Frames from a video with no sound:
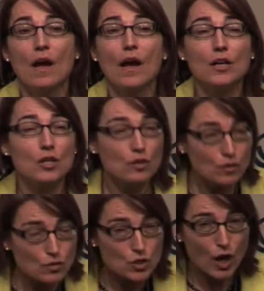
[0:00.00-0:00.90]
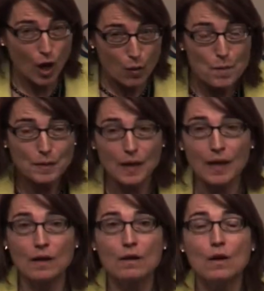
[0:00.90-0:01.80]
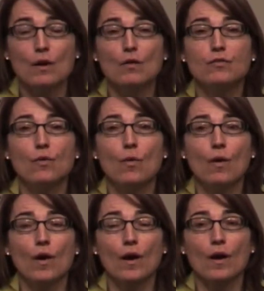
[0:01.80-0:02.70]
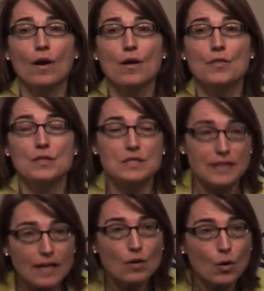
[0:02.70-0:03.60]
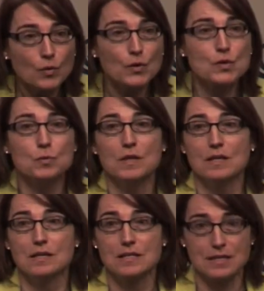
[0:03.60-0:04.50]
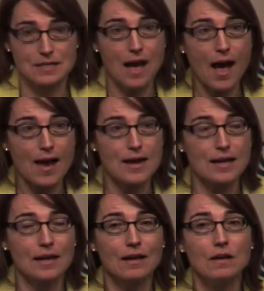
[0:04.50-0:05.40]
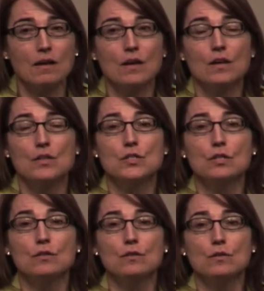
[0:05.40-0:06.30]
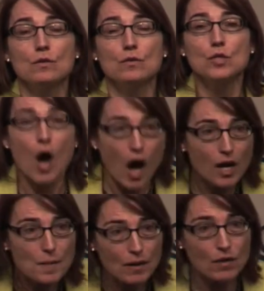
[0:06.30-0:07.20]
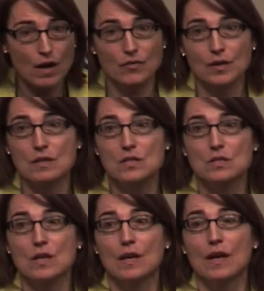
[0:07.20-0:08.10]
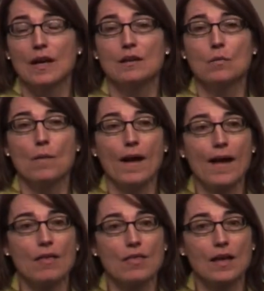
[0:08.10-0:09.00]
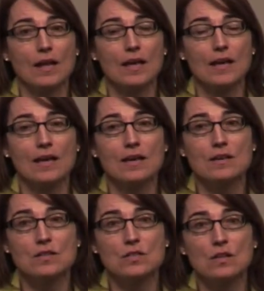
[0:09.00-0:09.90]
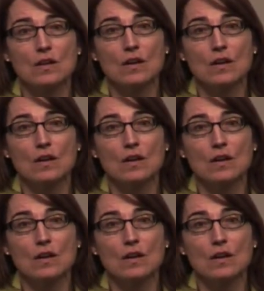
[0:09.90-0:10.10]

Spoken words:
a huge opening for the stakeholders within a society to talk about governance in a way that is